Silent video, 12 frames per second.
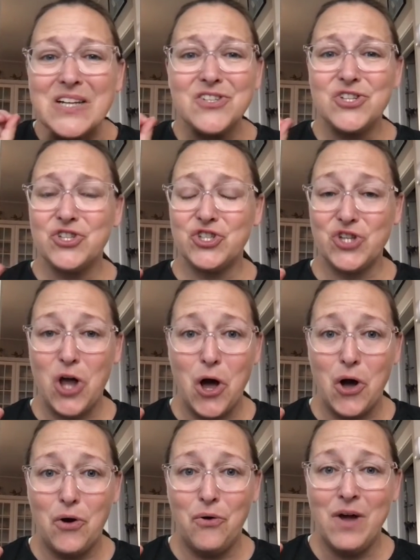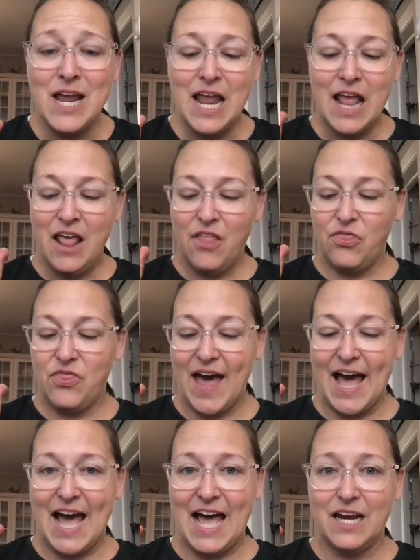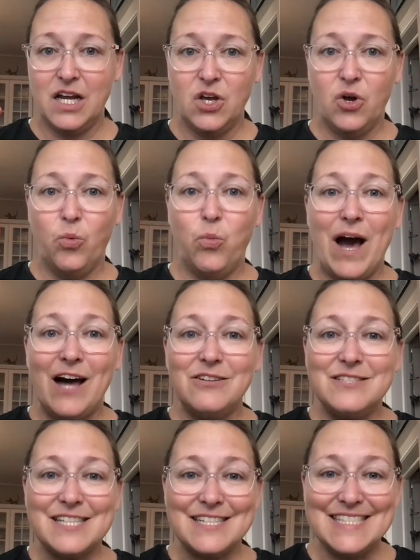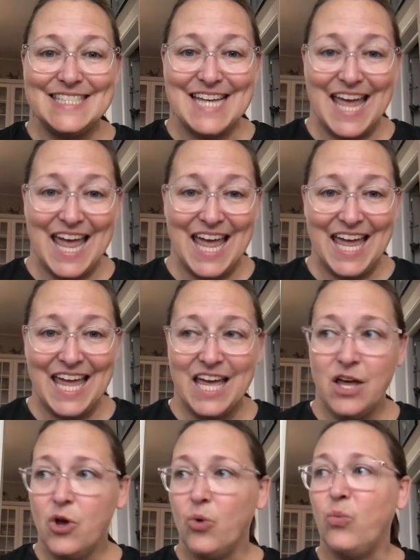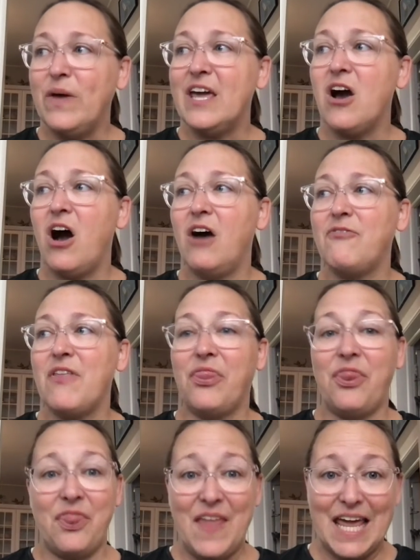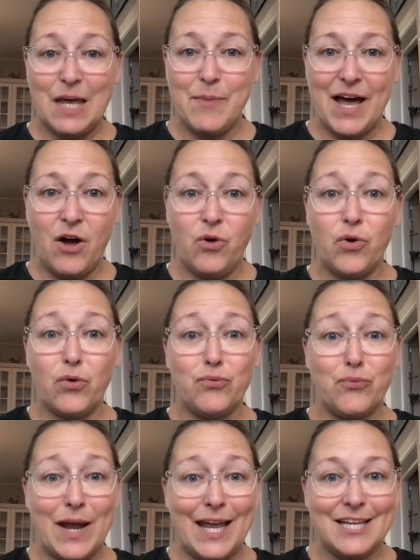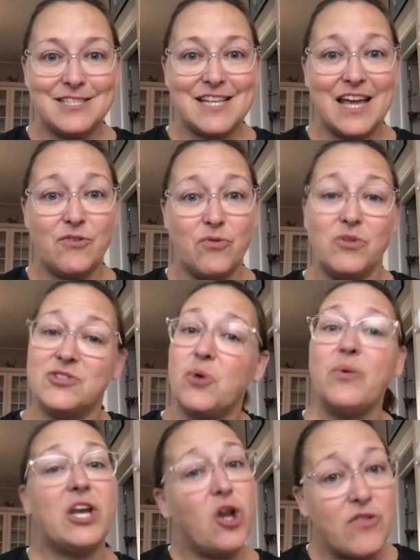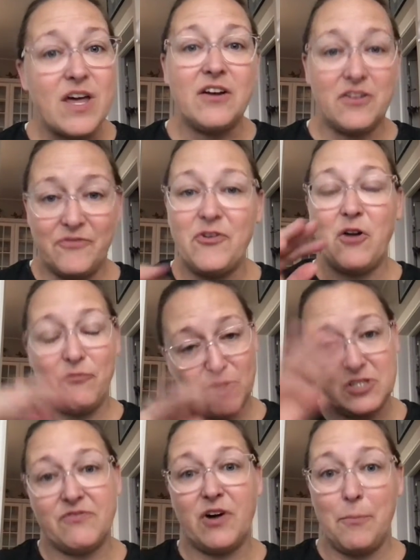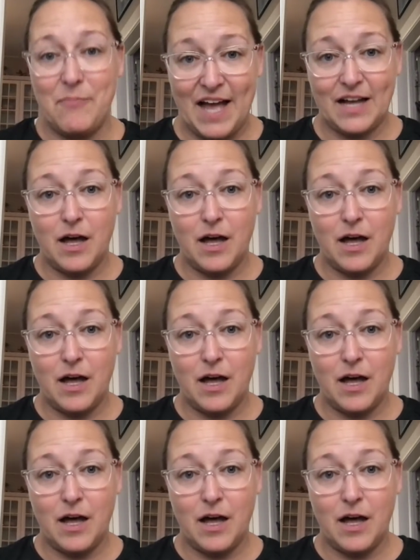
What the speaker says: to show that while today we often think about race, and so we know that, first of all, back